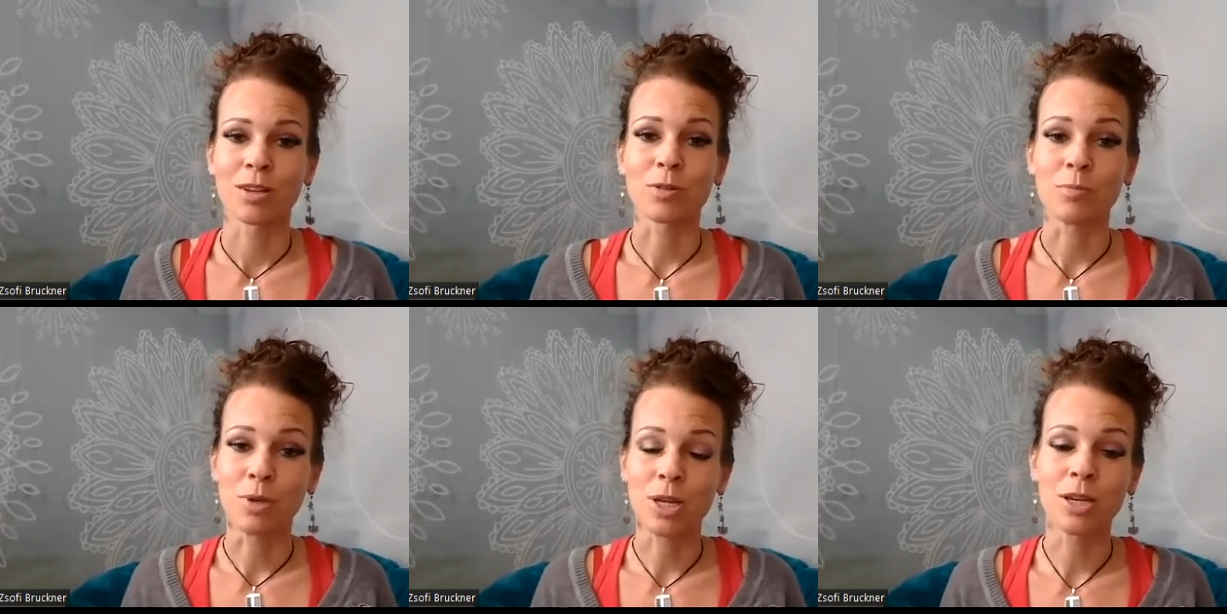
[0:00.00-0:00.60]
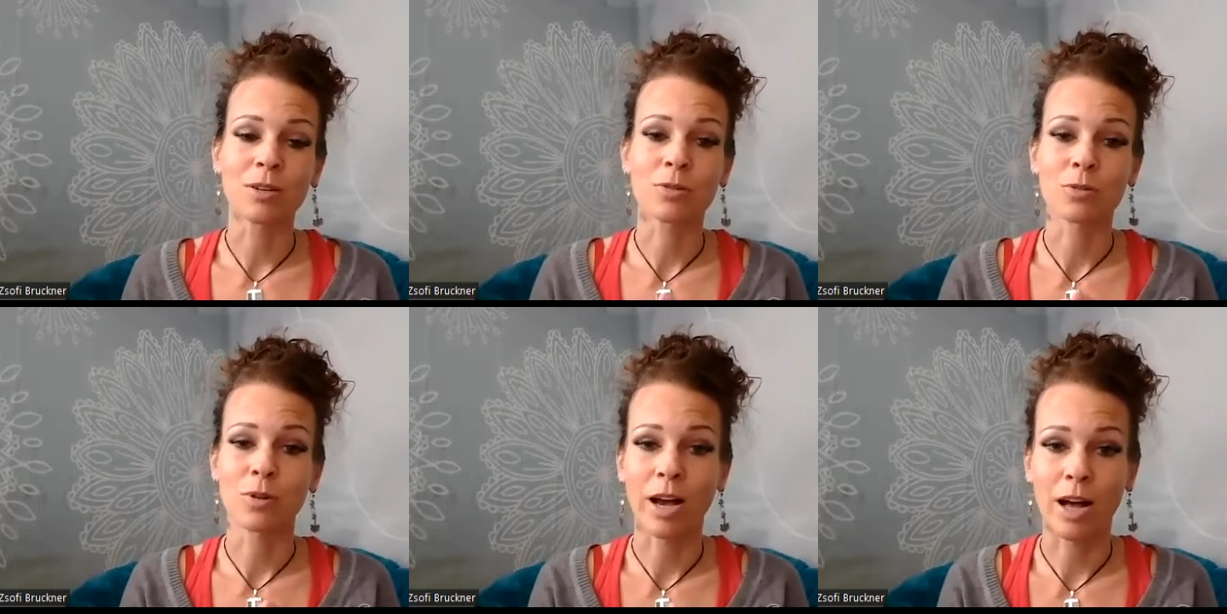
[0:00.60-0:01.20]
to me
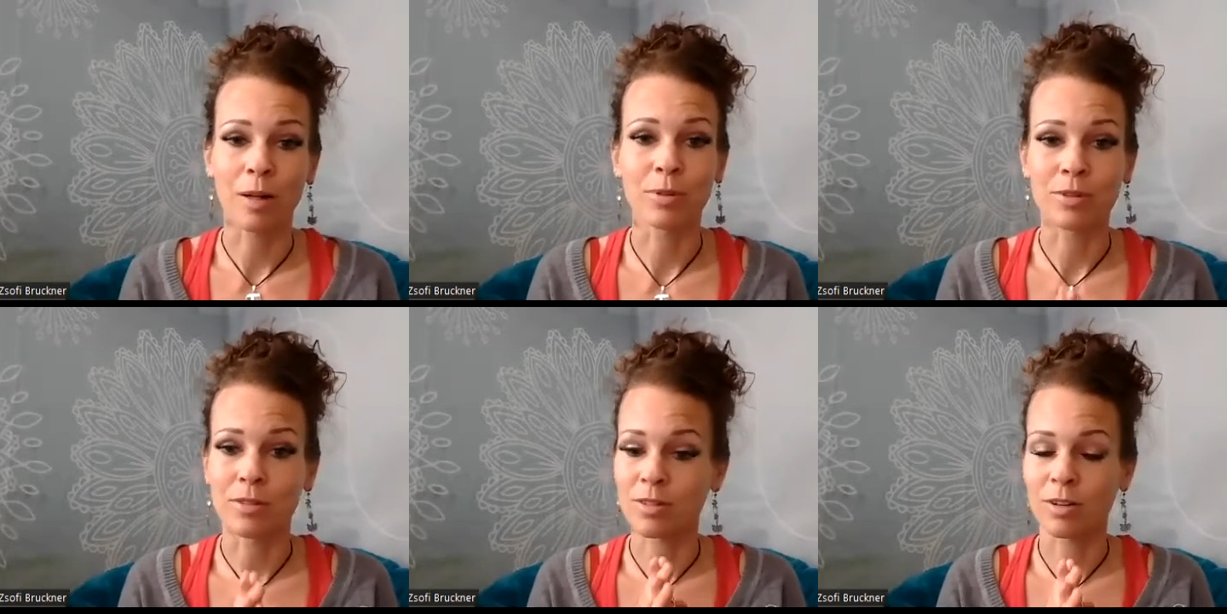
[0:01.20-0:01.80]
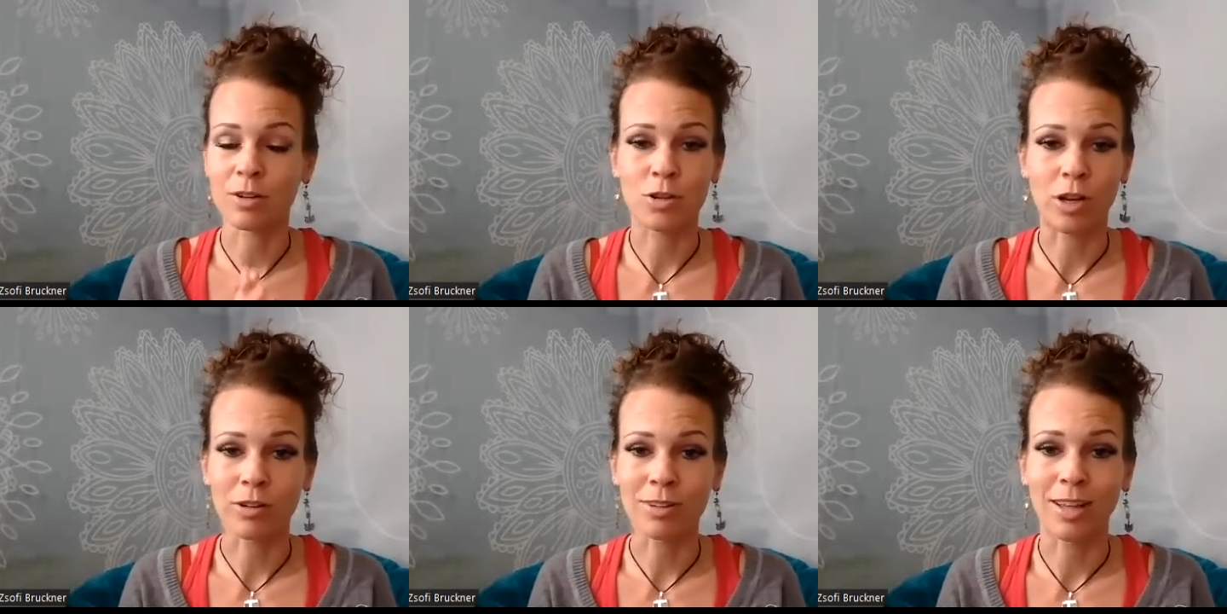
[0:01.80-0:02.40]
to help and start
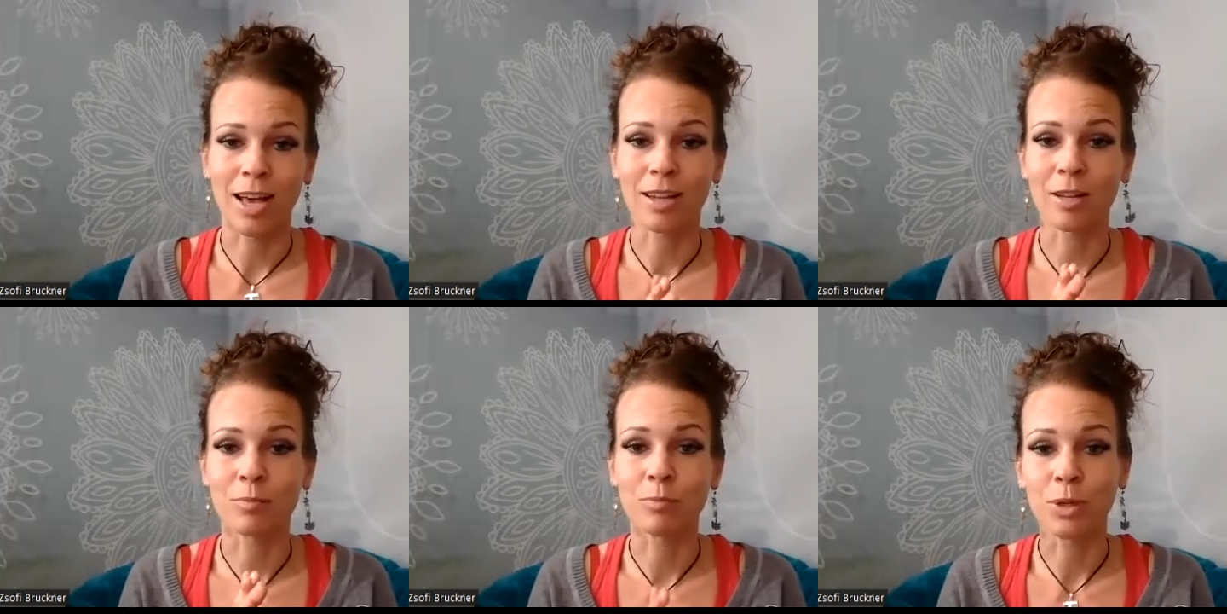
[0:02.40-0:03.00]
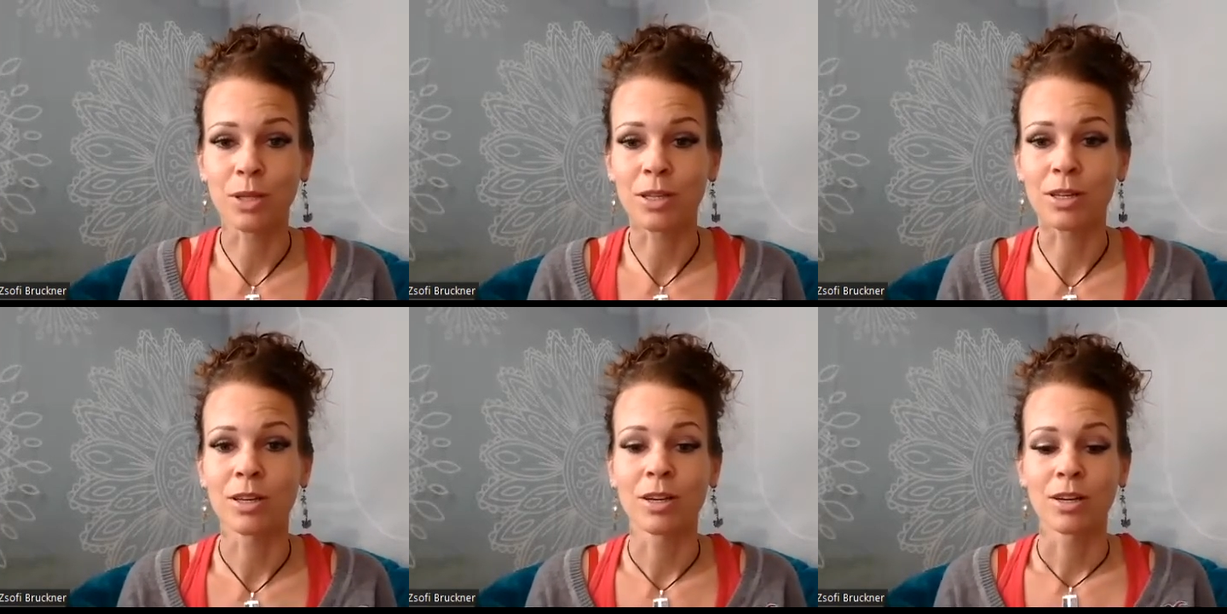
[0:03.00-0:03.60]
sharing that and
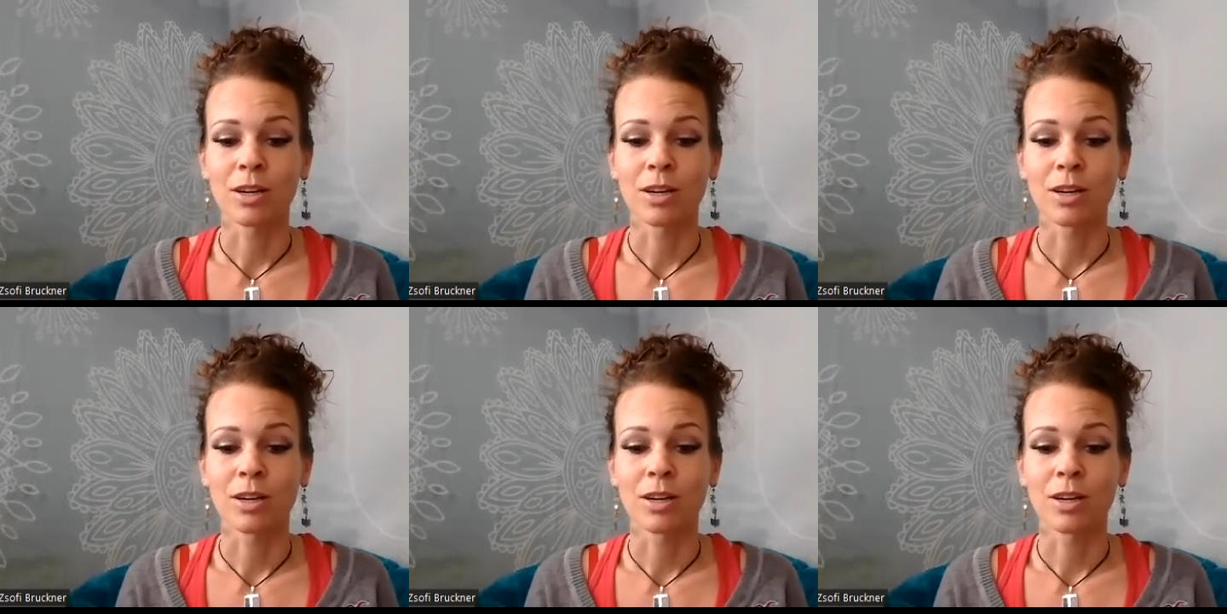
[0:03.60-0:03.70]
be